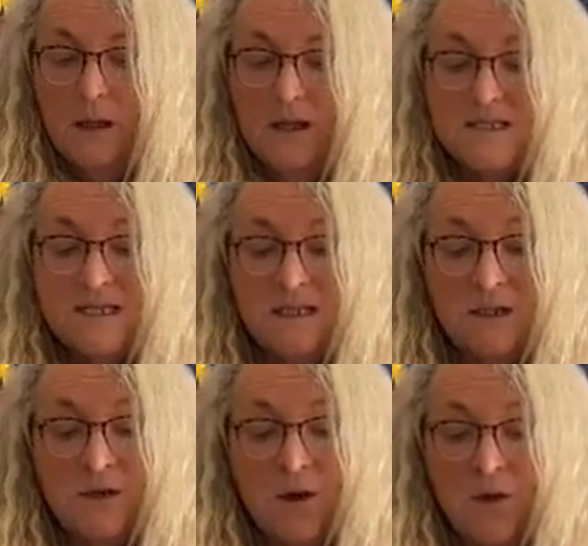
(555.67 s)
I
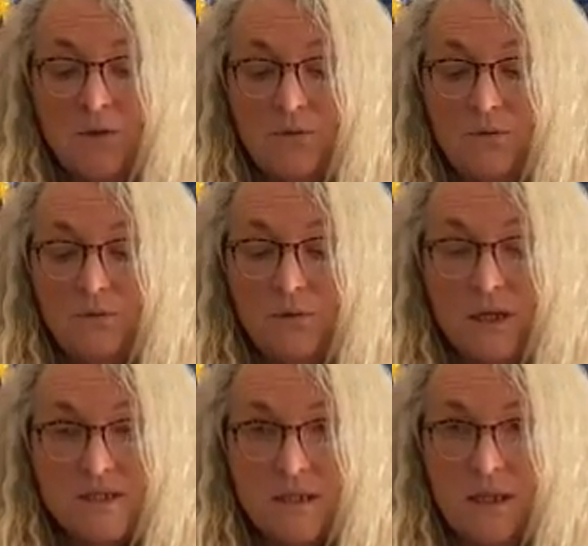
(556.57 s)
didn't know,
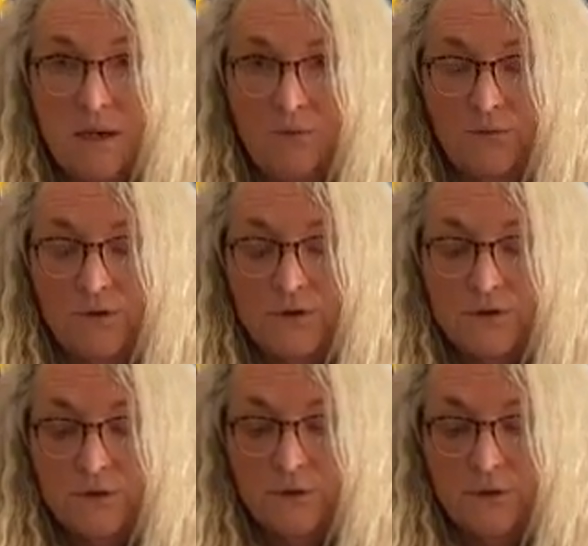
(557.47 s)
as an
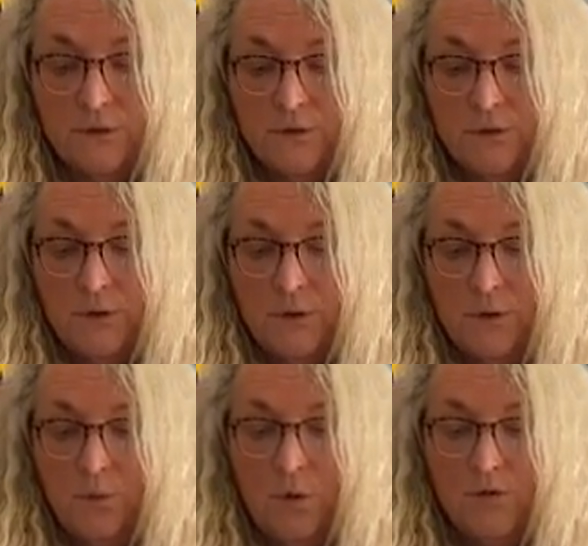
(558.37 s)
infant,
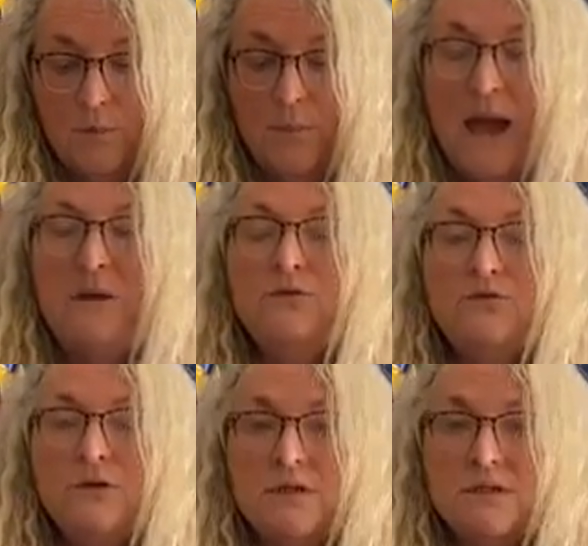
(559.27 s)
what the
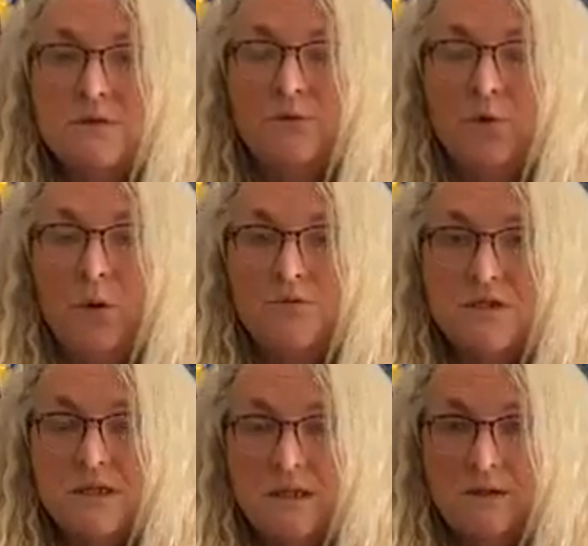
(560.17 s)
boundaries of
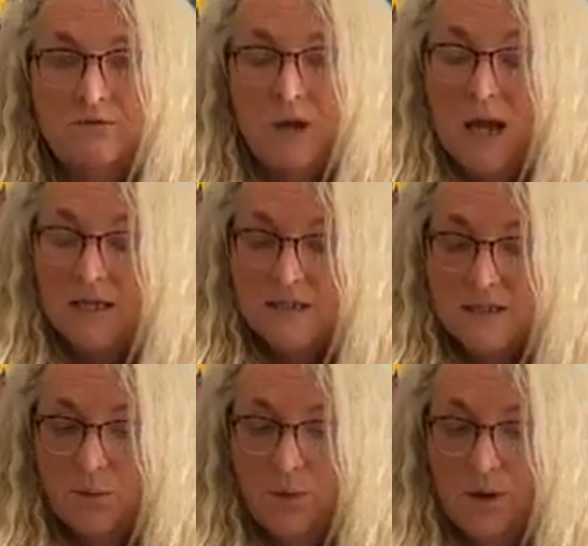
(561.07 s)
quotidian
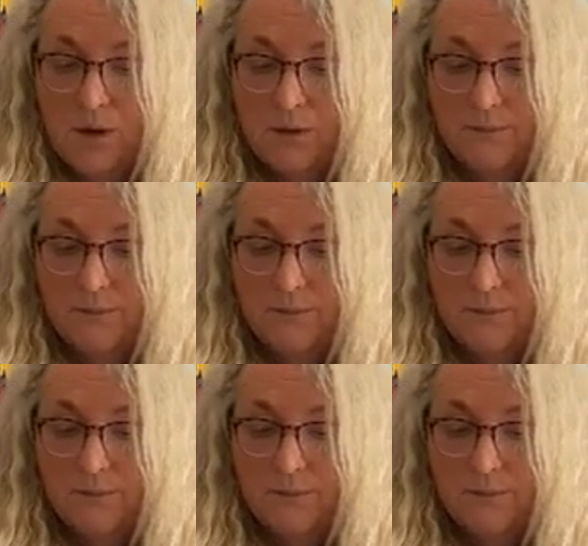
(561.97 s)
reality were.